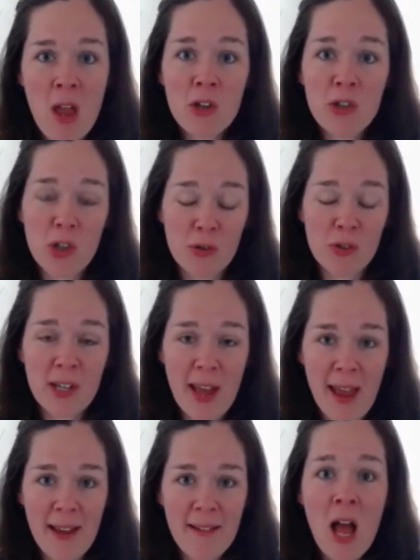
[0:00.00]
So
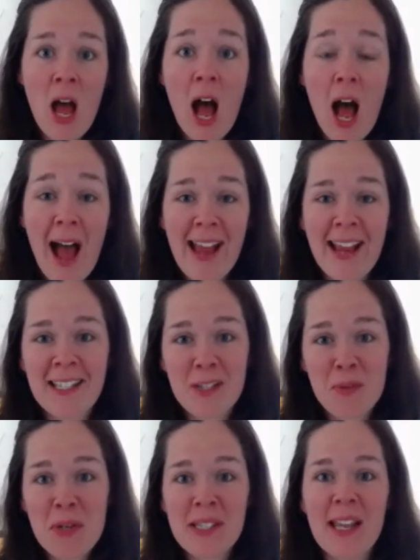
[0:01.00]
today, I get
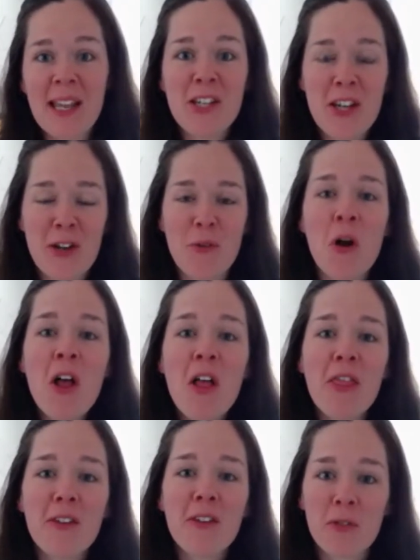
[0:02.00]
to present to you
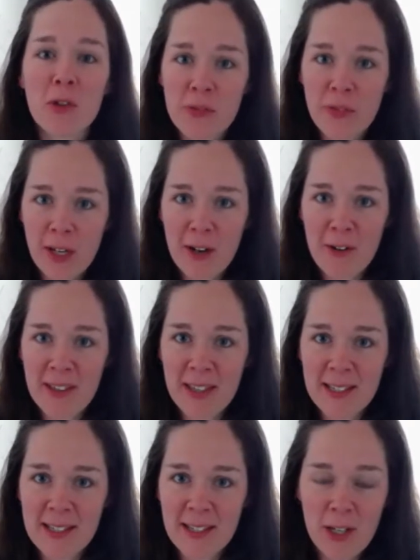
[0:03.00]
the first video in
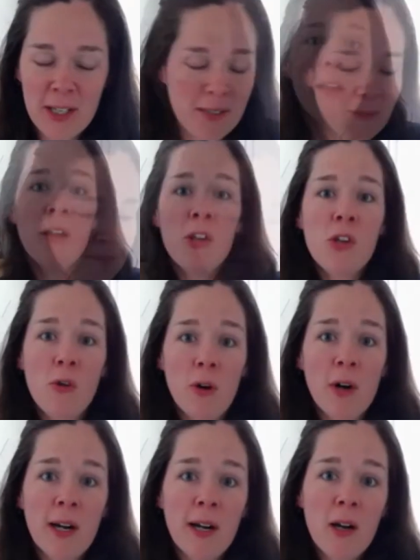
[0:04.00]
this series.
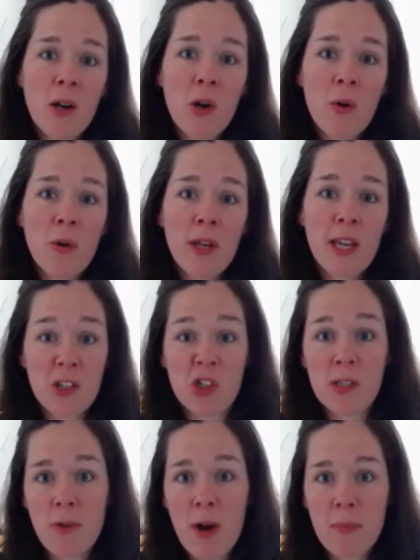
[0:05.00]
Your
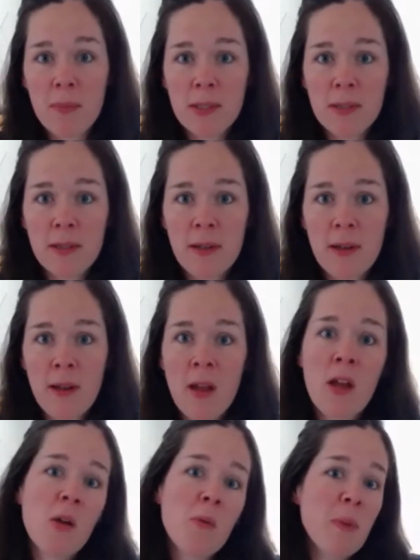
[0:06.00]
kitchen scraps,
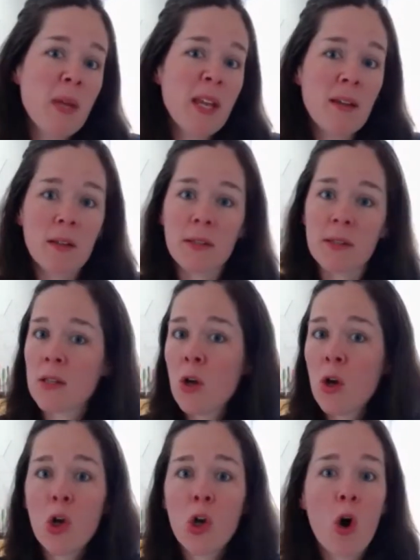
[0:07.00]
peels,
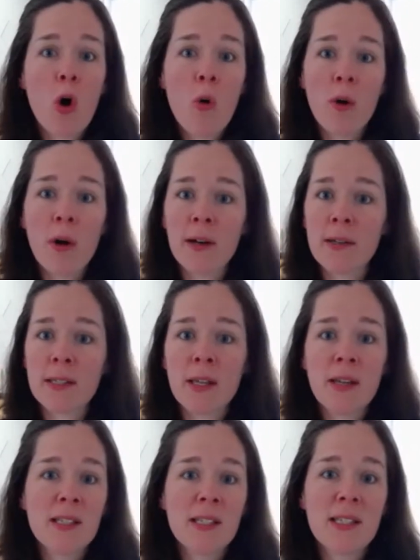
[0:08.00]
cores,
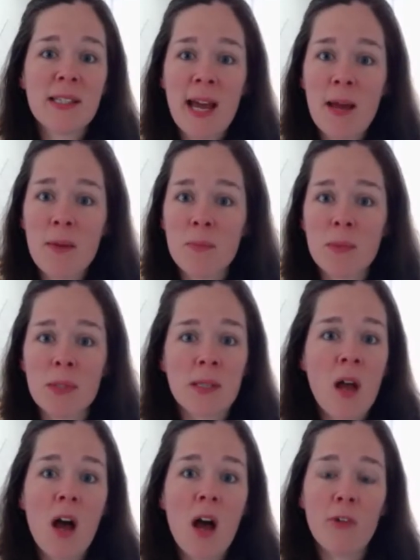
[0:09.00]
stems
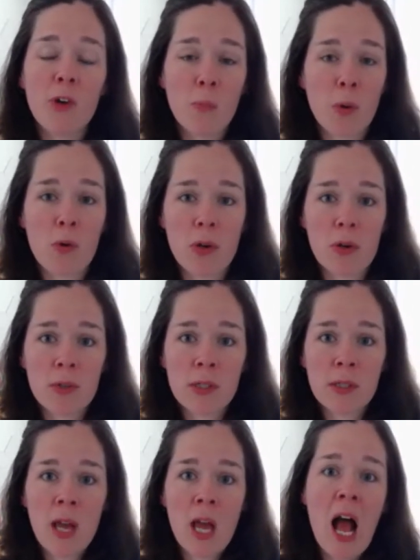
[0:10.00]
of your
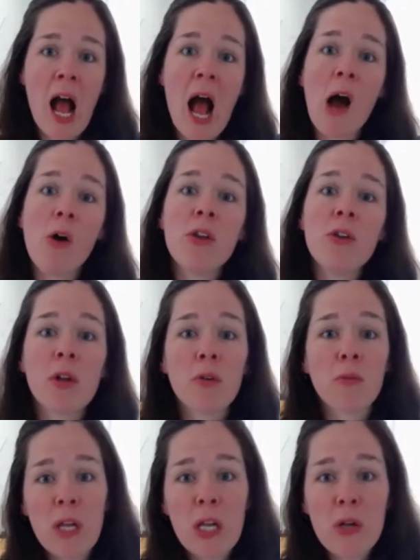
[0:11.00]
produce, how you can
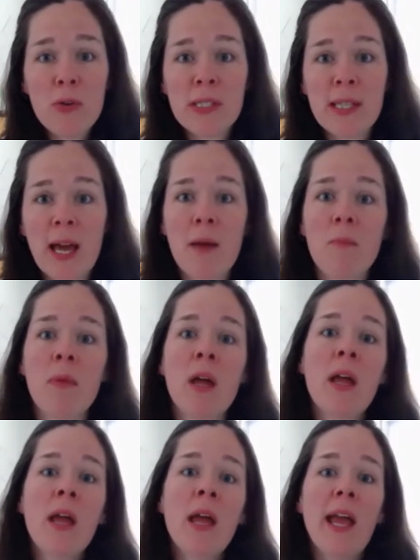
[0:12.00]
reuse them
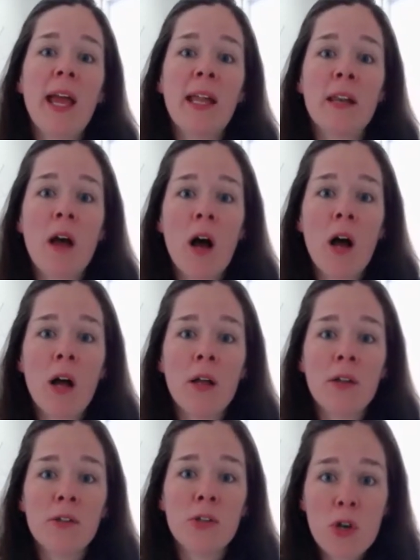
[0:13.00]
in
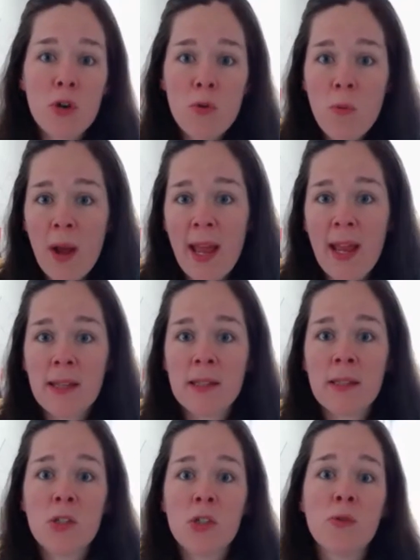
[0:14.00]
new
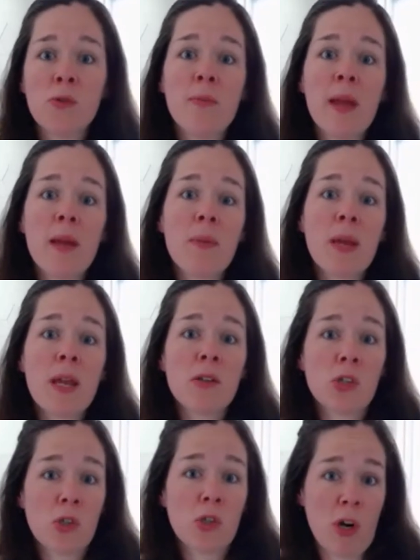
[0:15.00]
ways to maybe
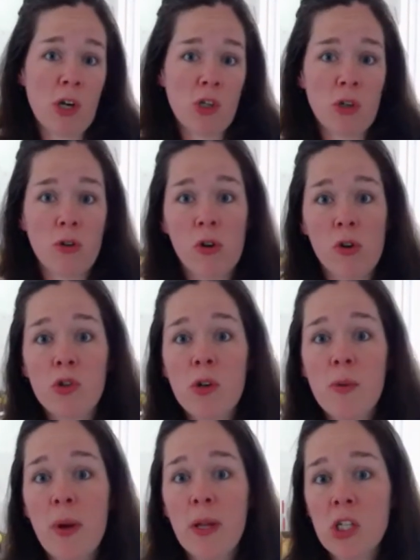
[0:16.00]
stretch your
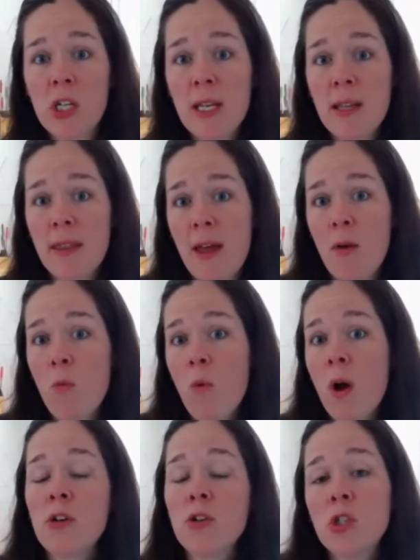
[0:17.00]
grocery budget, that
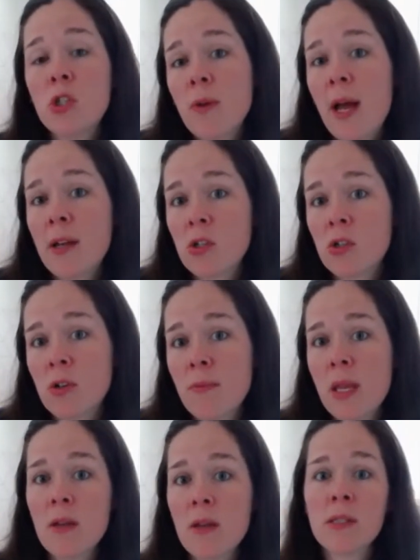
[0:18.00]
1 or 2 extra
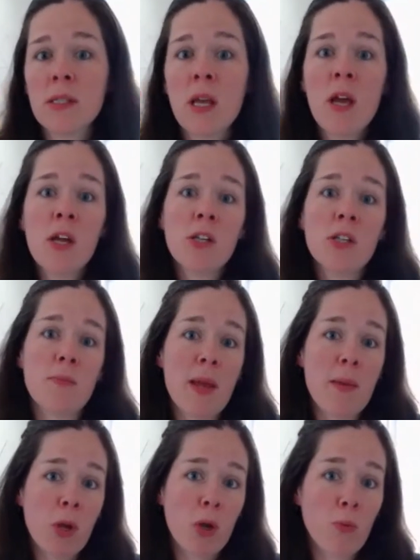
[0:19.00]
meals, to
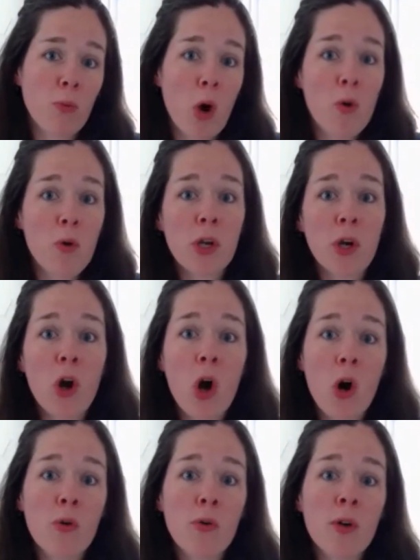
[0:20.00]
maybe grow your
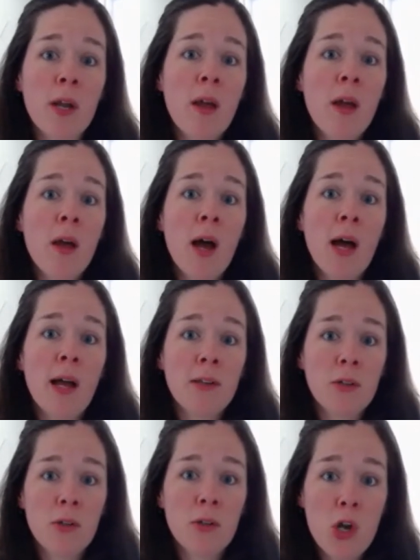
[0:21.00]
own
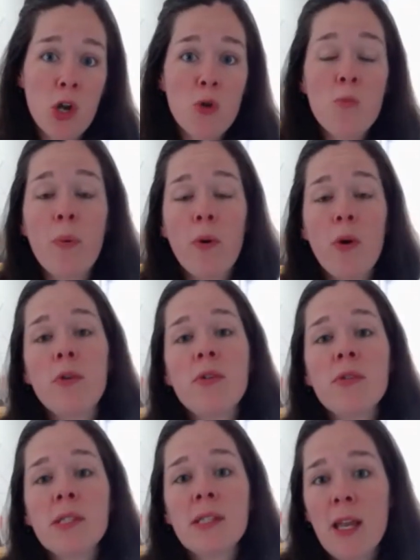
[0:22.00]
new
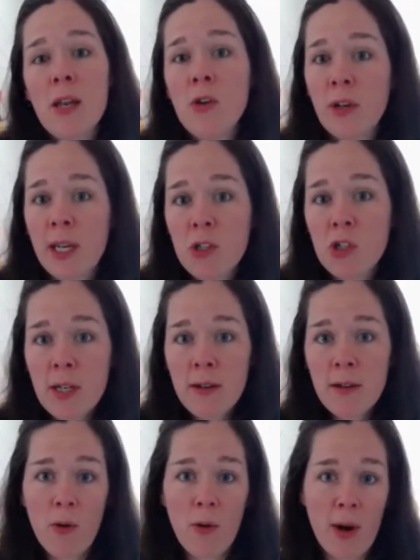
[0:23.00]
produce in your
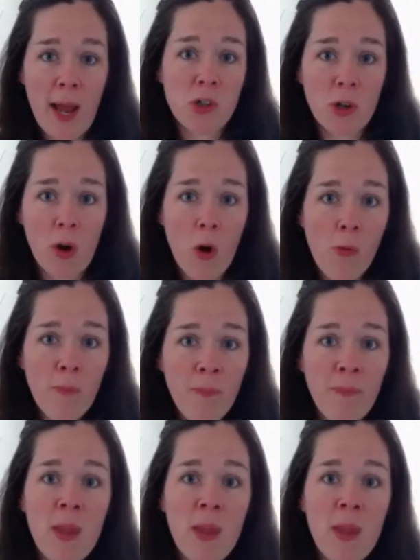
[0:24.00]
kitchen or at your home.